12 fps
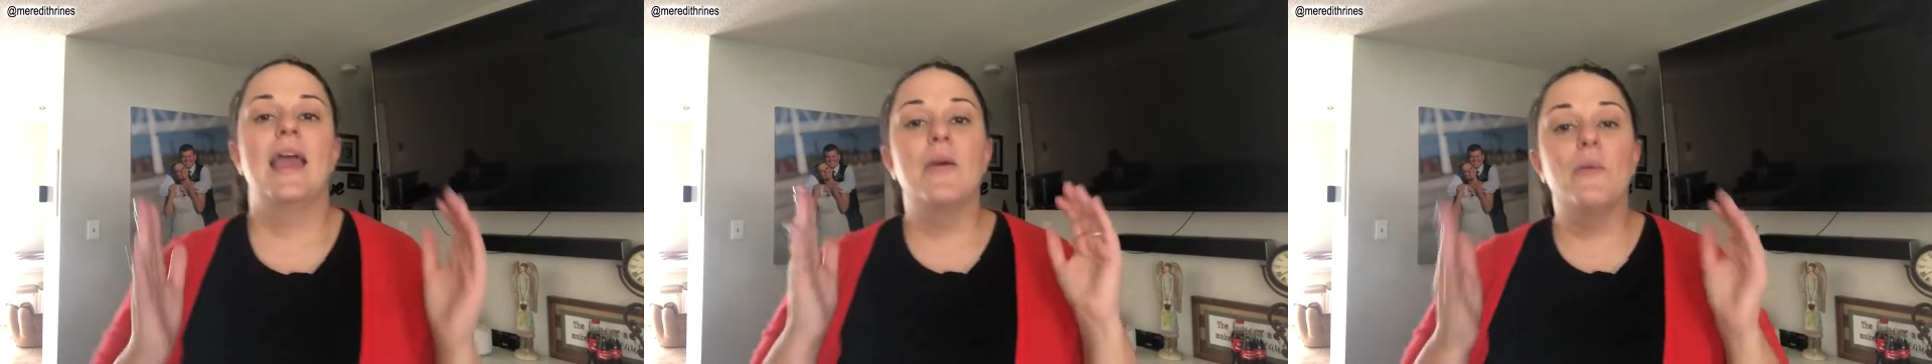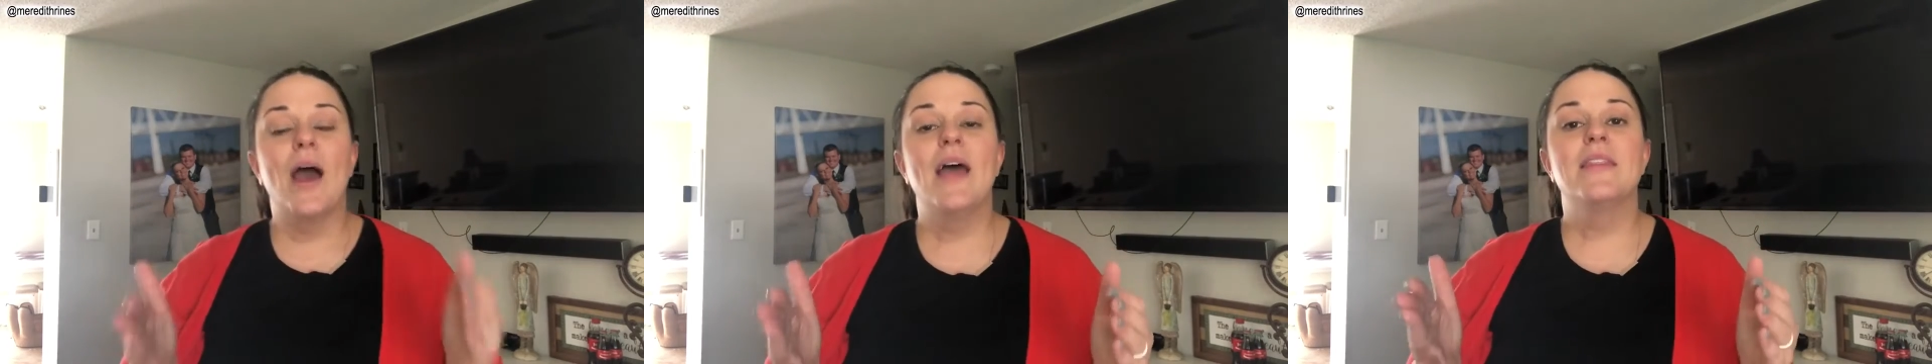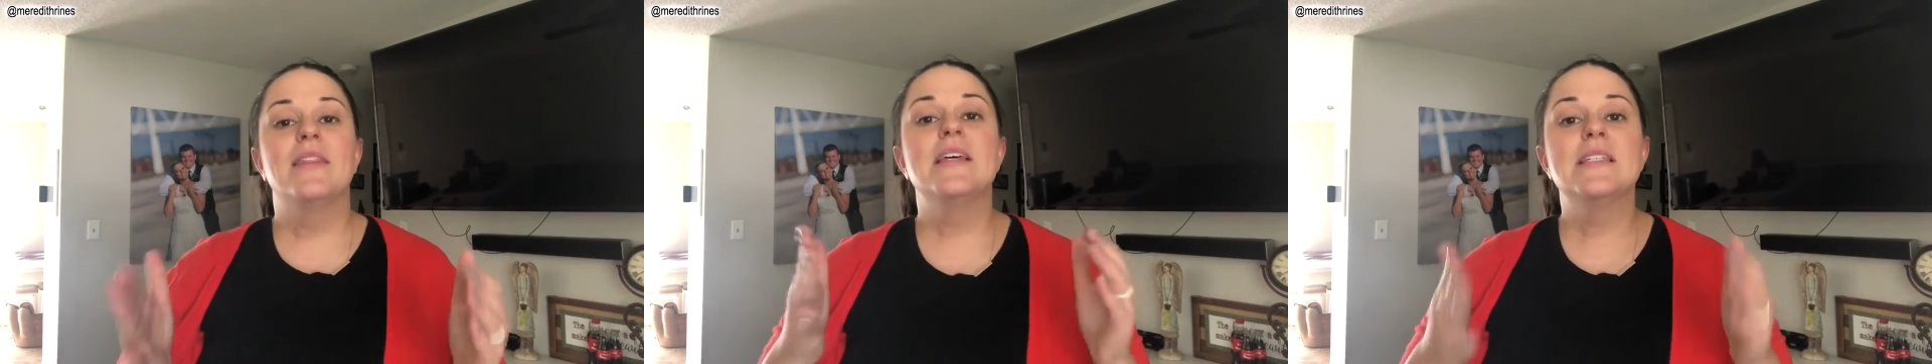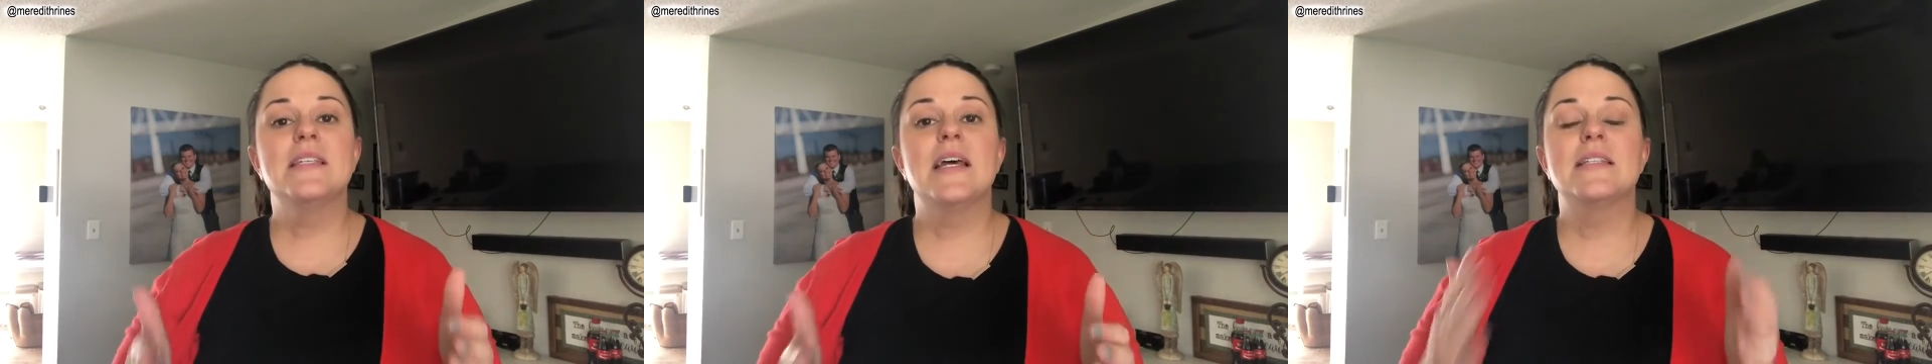And what
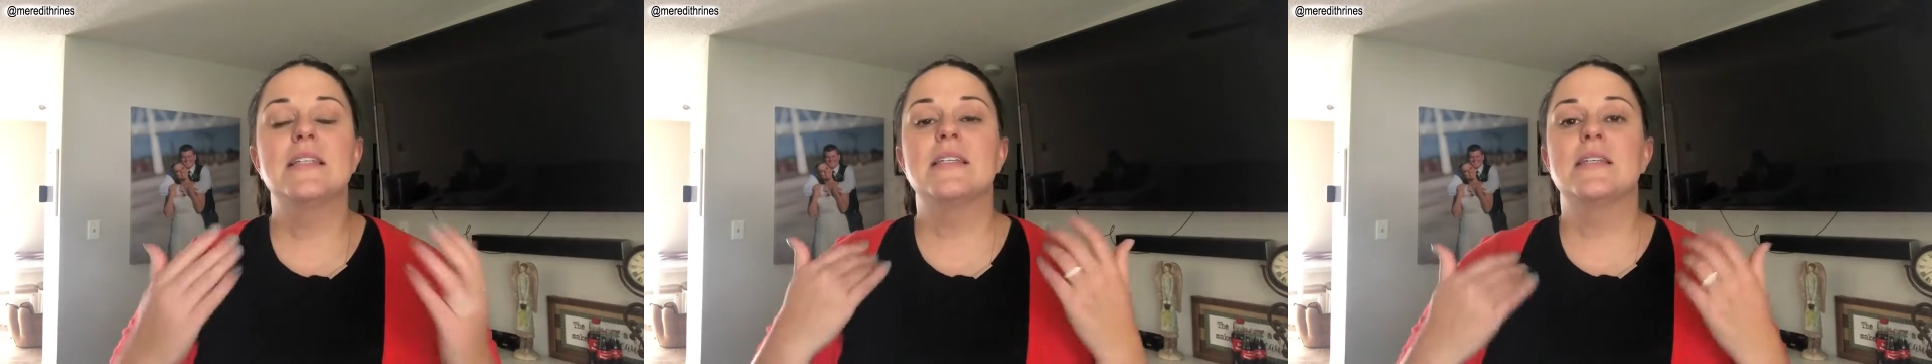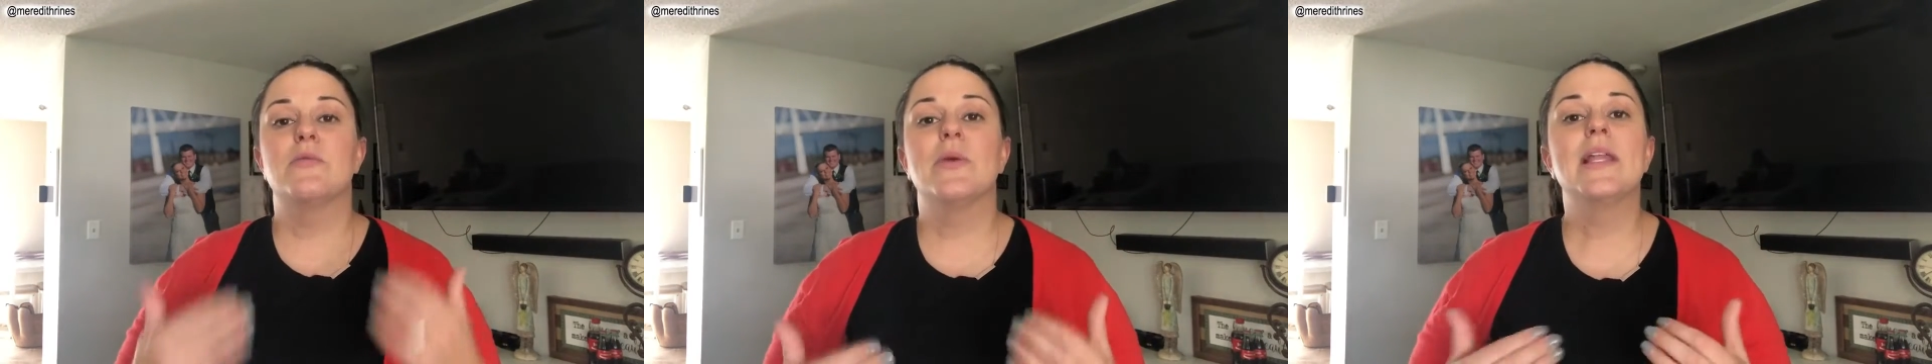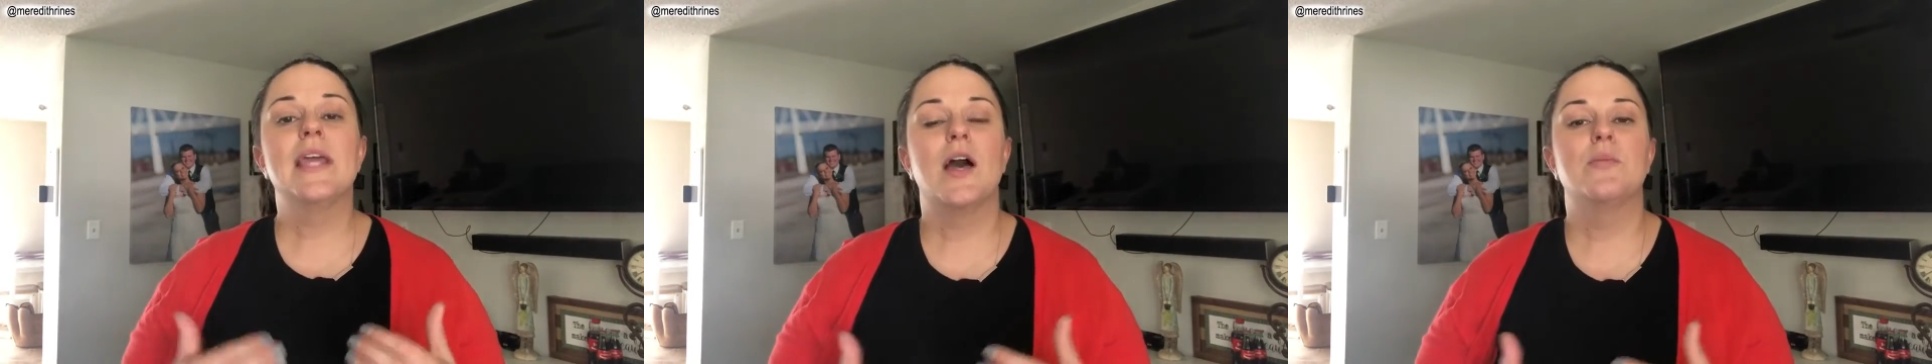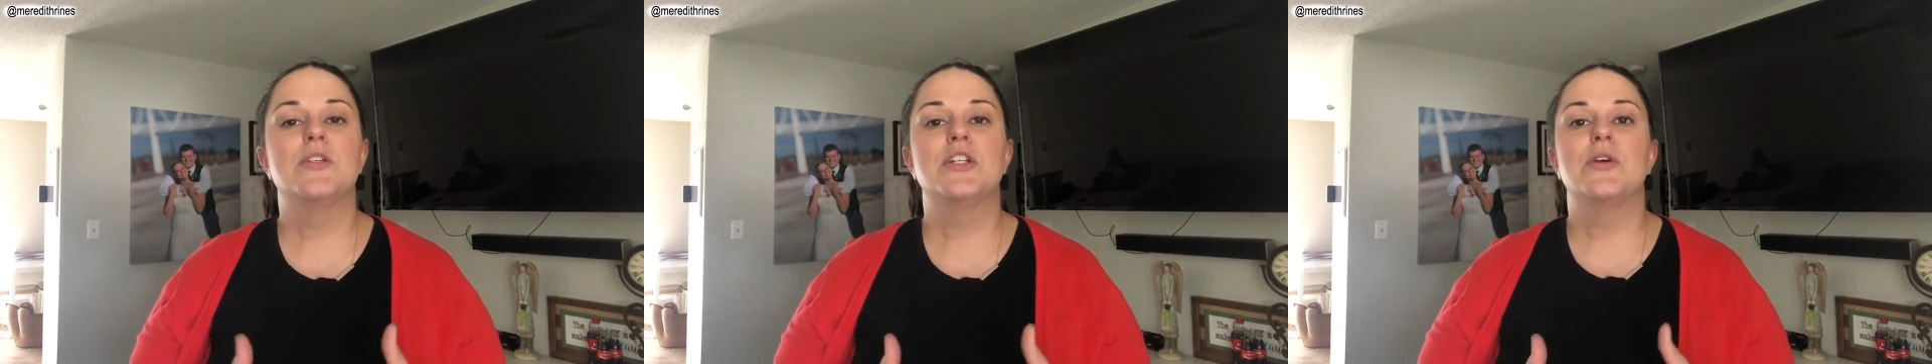this does is it really helps